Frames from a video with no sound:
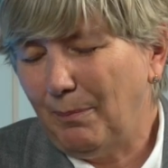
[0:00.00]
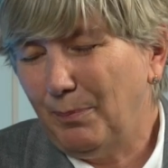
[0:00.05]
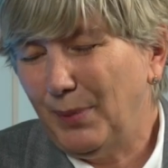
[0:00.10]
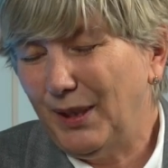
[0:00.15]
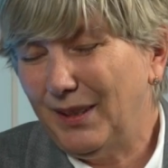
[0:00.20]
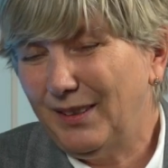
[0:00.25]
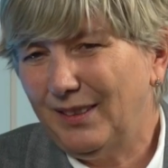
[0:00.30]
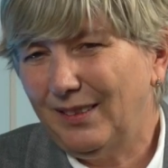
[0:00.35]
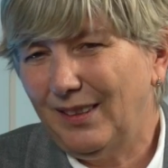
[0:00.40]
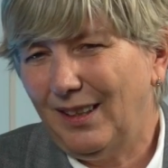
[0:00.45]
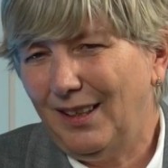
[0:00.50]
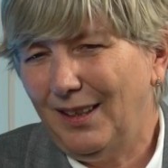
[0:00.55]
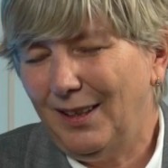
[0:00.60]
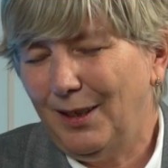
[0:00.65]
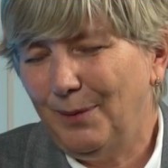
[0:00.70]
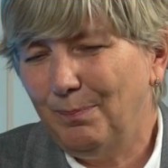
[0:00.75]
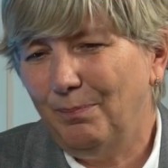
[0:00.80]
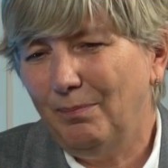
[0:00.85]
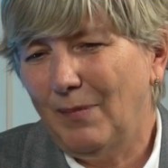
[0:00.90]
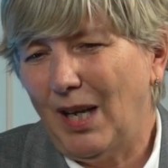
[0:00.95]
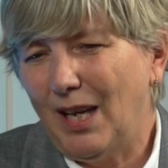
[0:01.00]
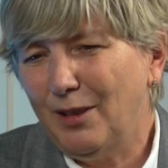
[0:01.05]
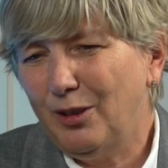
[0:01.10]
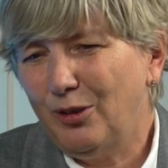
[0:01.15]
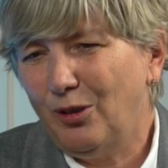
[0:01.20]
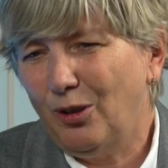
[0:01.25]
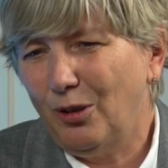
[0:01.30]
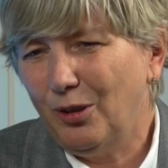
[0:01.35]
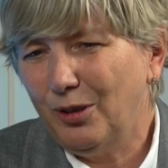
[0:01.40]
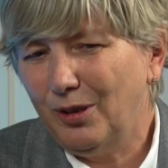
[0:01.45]
But I
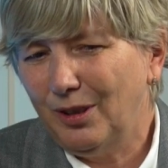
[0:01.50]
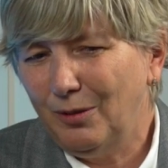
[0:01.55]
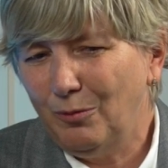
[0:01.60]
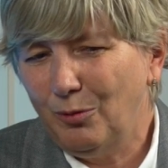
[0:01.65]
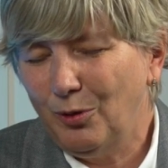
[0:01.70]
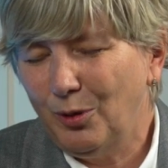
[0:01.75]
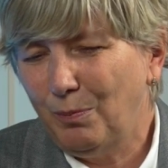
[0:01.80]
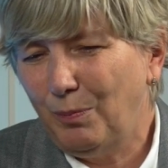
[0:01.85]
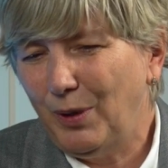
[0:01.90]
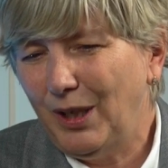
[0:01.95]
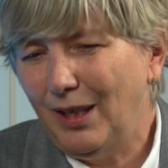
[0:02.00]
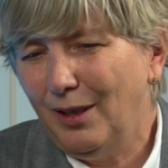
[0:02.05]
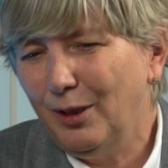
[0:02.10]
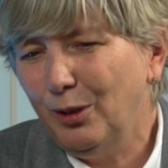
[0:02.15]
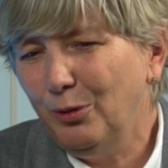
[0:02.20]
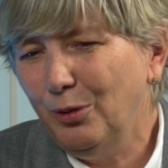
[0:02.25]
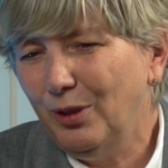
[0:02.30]
thought it would be a